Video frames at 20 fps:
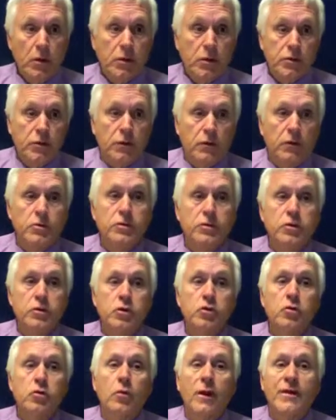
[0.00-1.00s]
So those are the
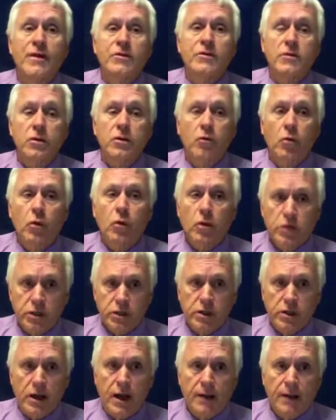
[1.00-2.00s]
2 Wednesday
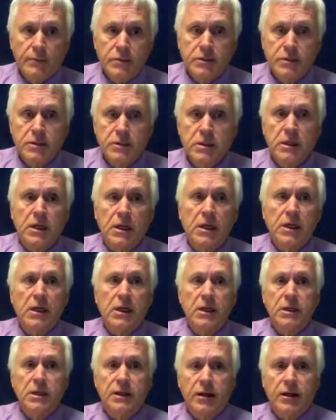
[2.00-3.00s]
workshops
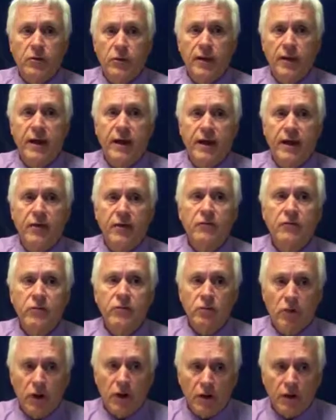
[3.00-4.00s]
that we have
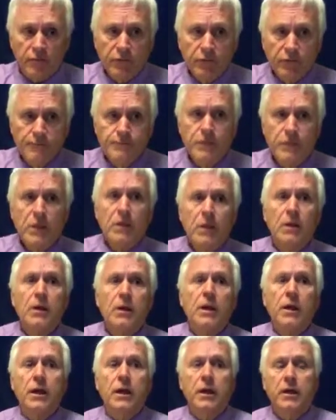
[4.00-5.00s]
to offer,
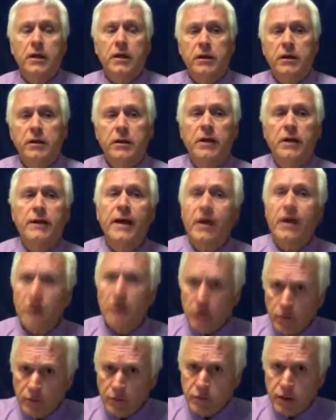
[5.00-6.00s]
and that
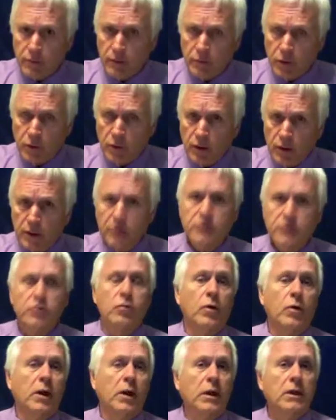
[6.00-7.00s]
includes our booklet as
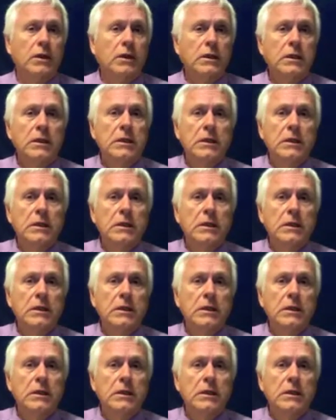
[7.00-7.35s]
well.